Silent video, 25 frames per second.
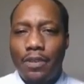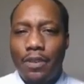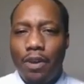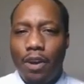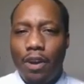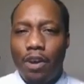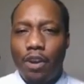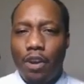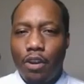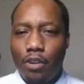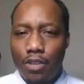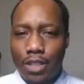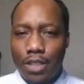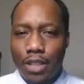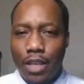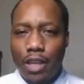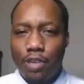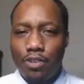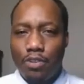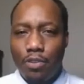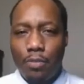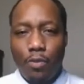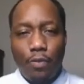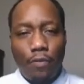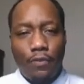on our
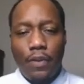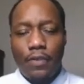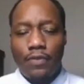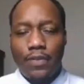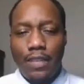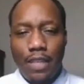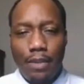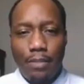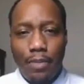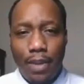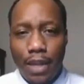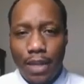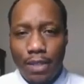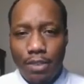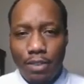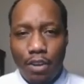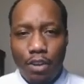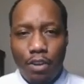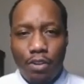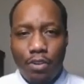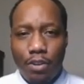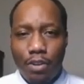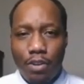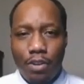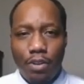schedule or 15 minutes on
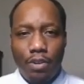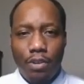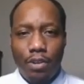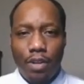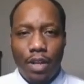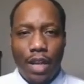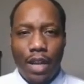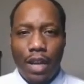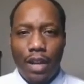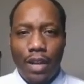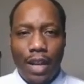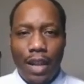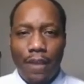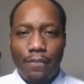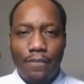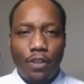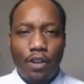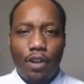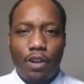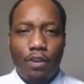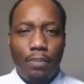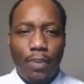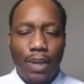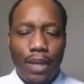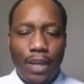our left on
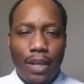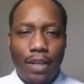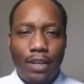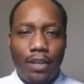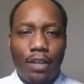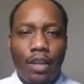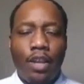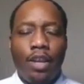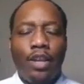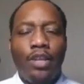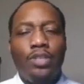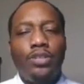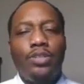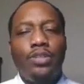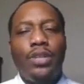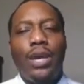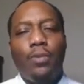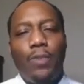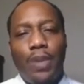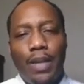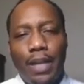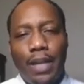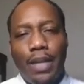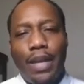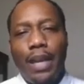our meeting so that
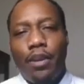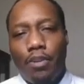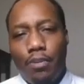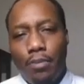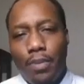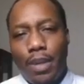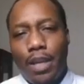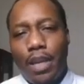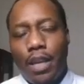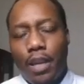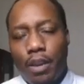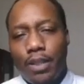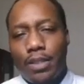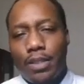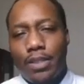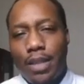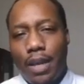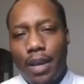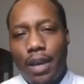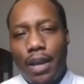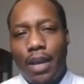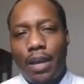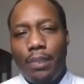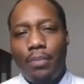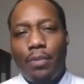we can end our meeting on time,